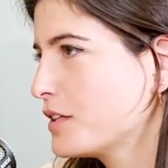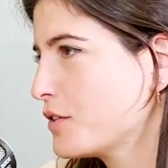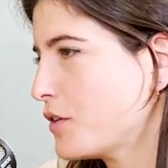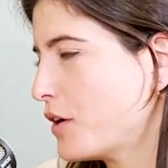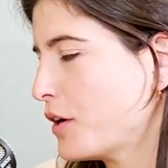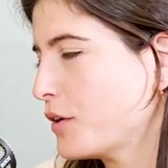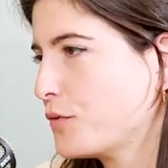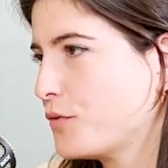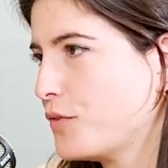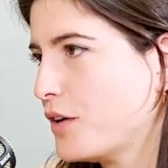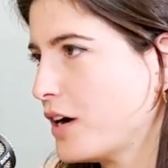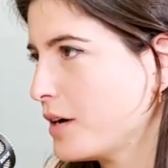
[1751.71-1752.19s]

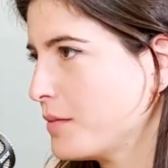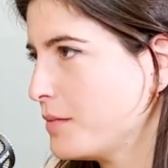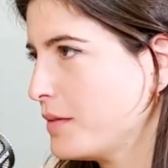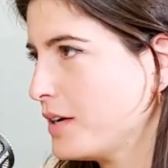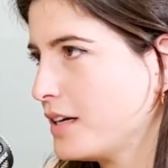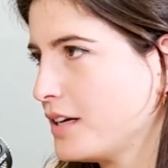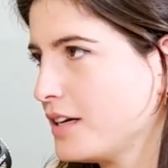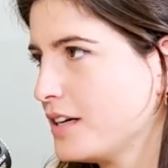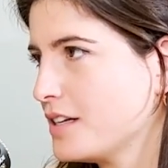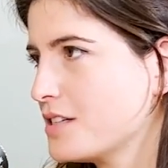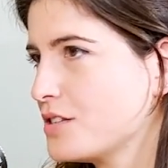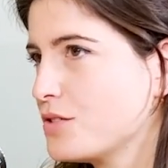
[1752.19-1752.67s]
Crowd
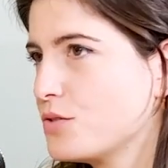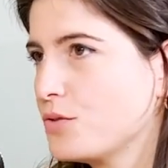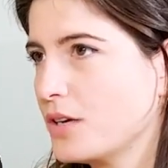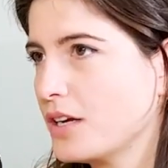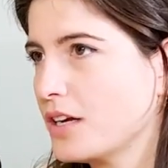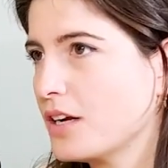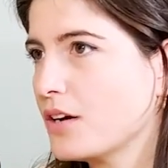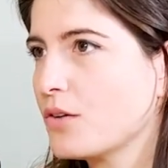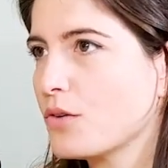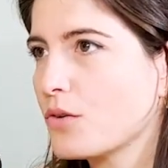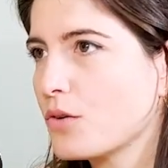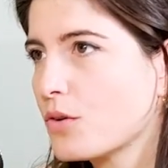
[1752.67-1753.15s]
farming is
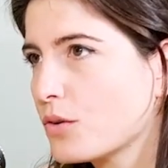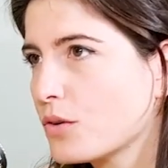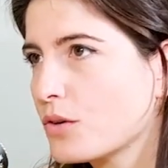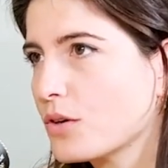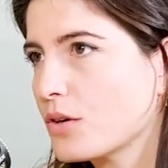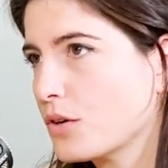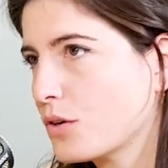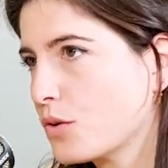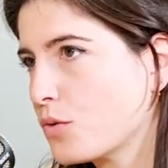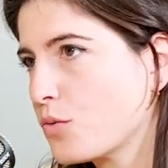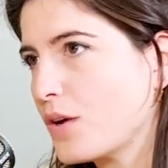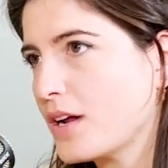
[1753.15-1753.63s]
doing
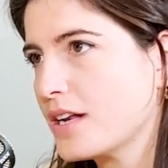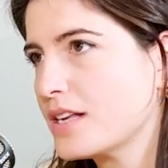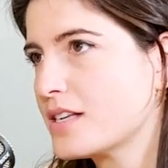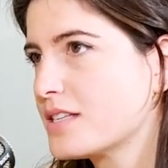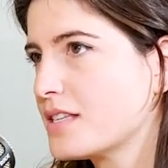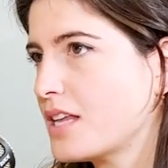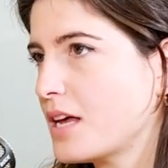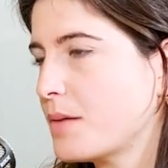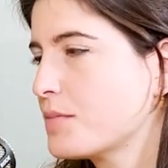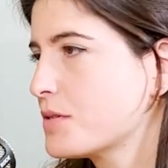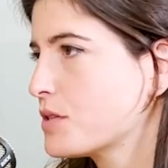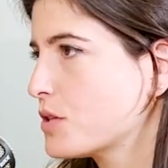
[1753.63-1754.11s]
great
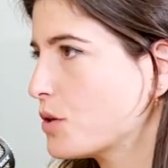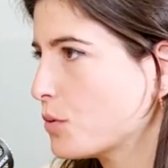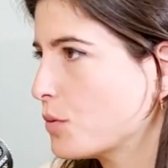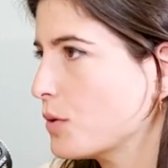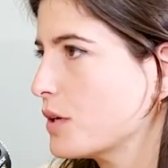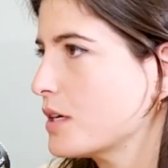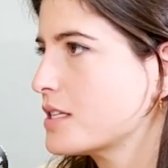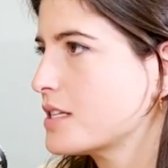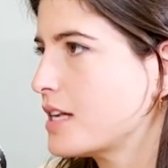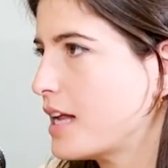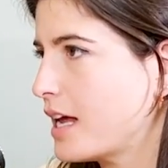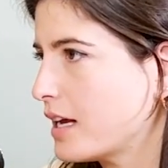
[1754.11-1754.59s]
steps
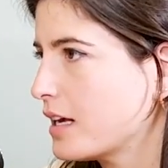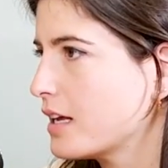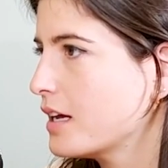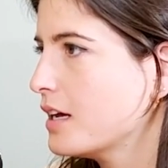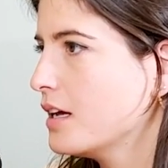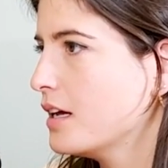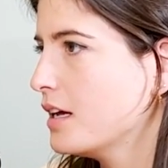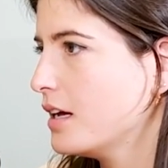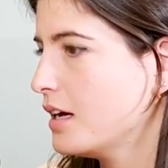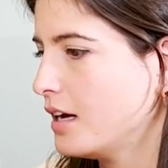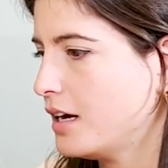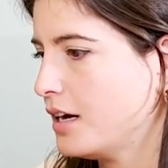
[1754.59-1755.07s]
towards like
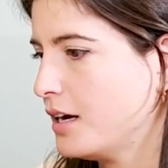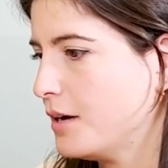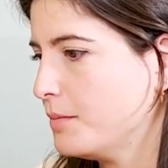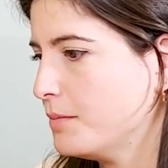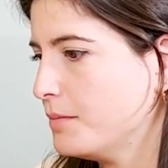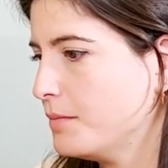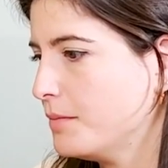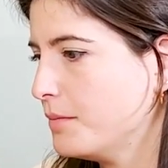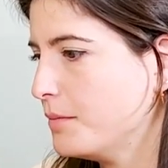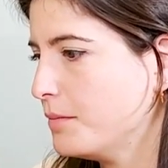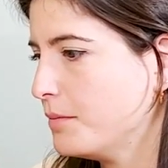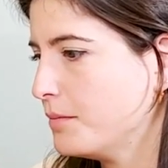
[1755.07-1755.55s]

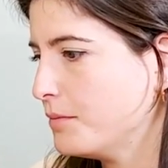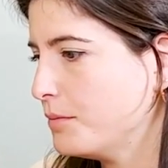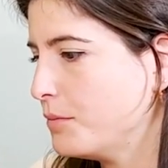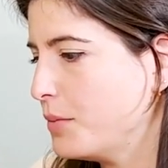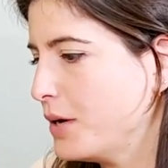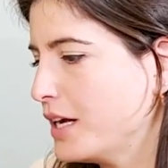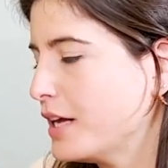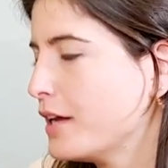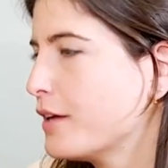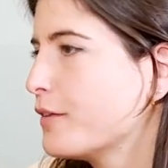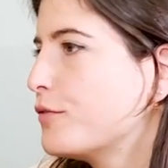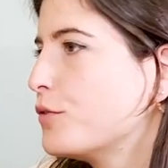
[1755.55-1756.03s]

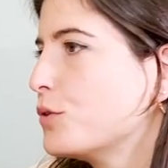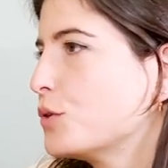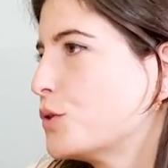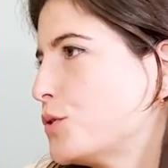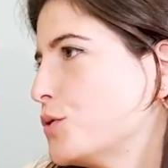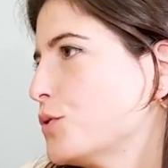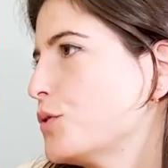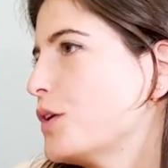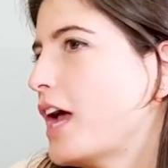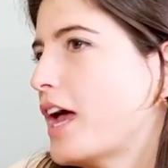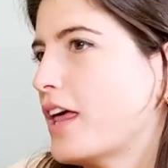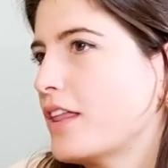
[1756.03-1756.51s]
bringing food
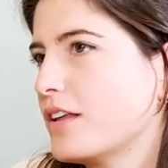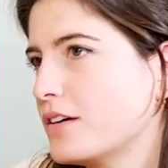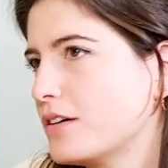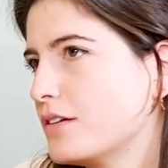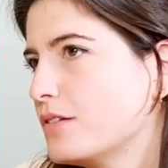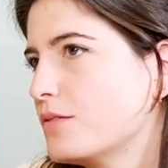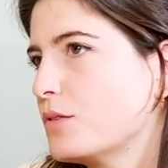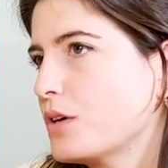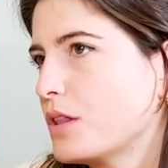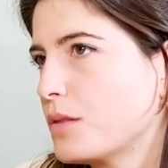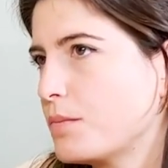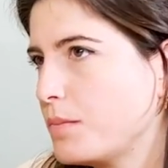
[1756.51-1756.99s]

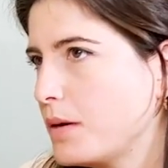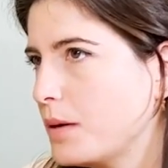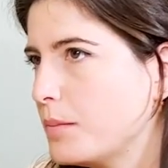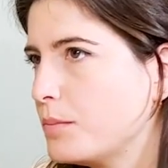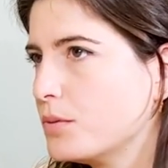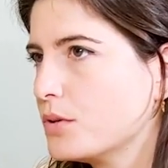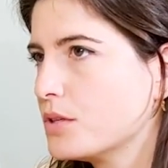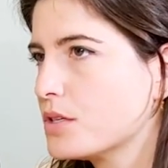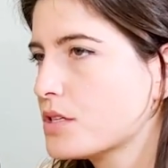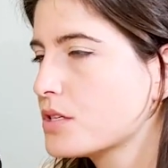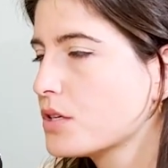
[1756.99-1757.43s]
together with people.